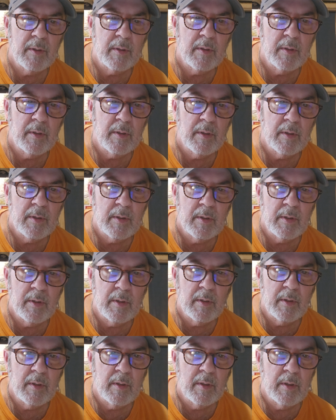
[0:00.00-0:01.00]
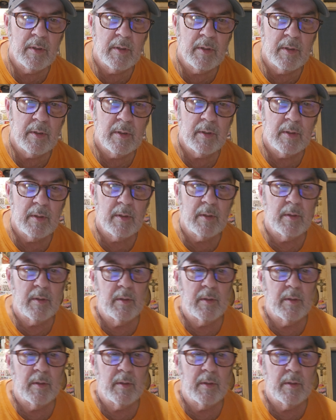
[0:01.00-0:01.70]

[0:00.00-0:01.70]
Nothing is said.